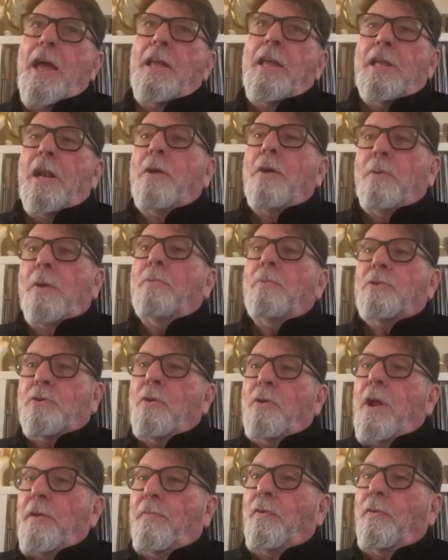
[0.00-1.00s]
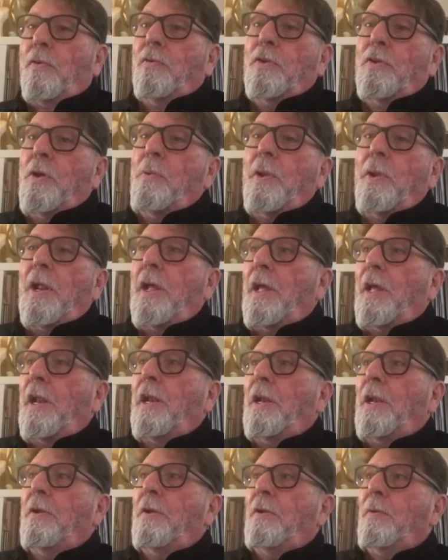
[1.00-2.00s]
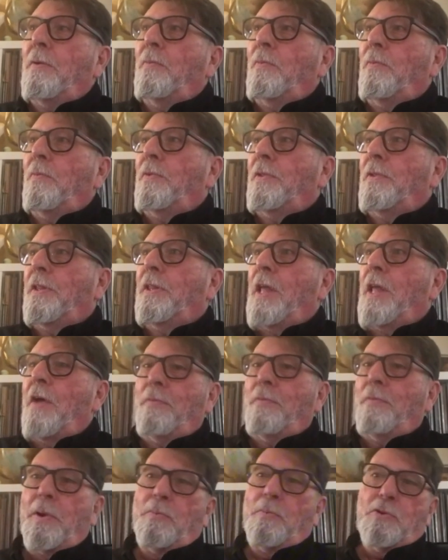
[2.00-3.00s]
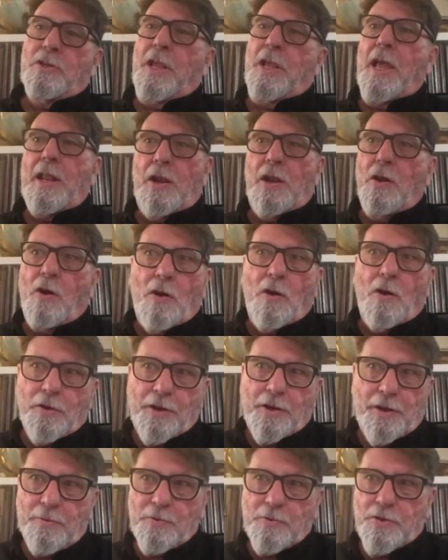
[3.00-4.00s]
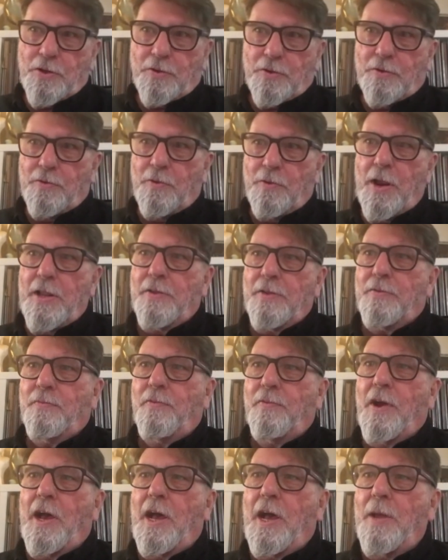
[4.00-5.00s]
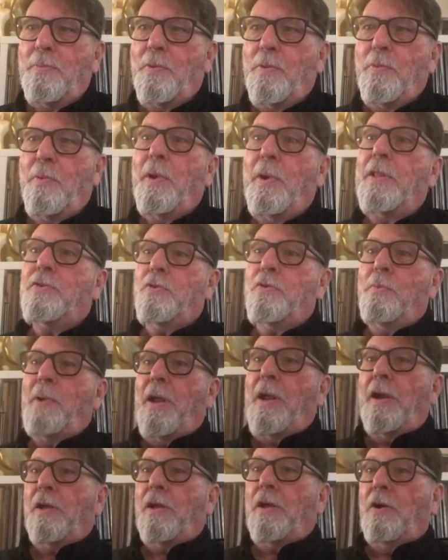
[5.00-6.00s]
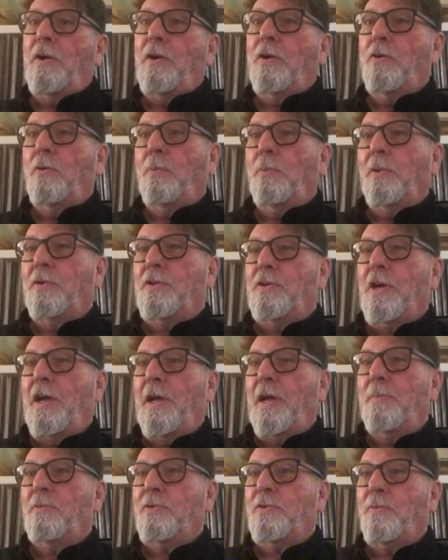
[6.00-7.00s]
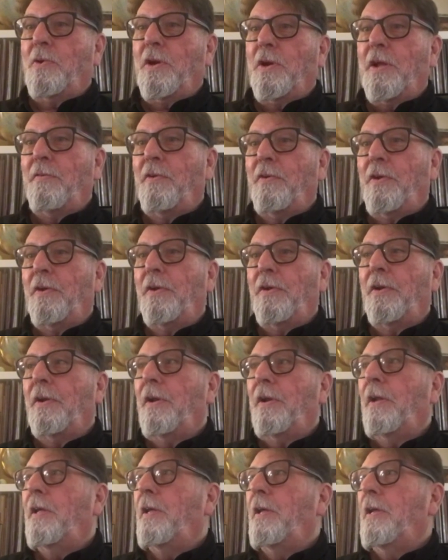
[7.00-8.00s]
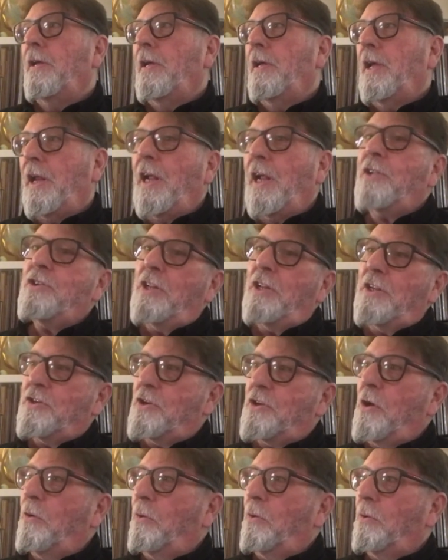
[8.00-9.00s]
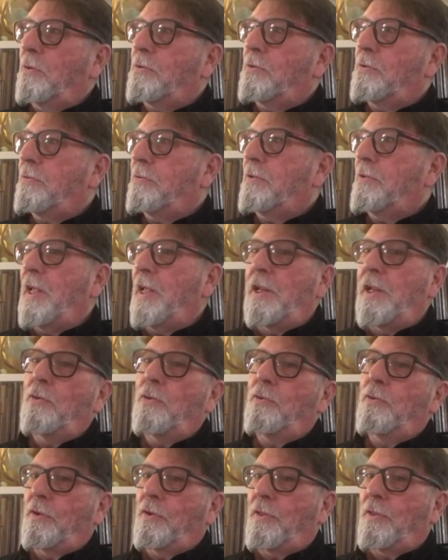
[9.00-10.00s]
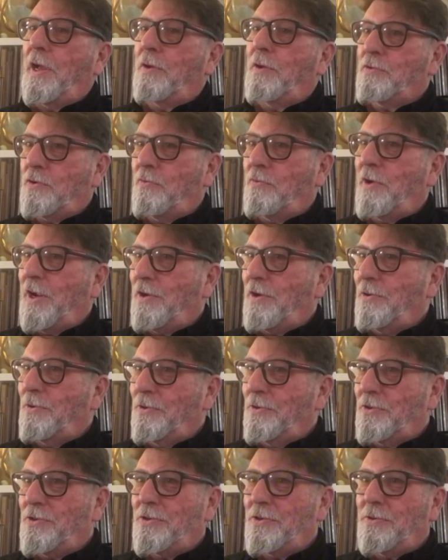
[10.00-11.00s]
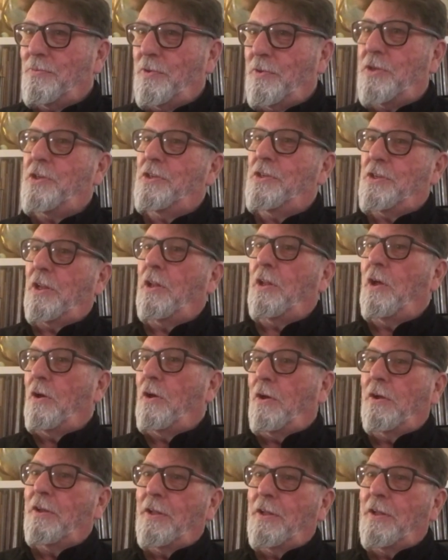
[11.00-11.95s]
it was great fun doing it, and everybody was getting on, and it was a great vibe. And we went to America a couple of times and whatever. And it actually sold nearly 100,000 records, which is a lot,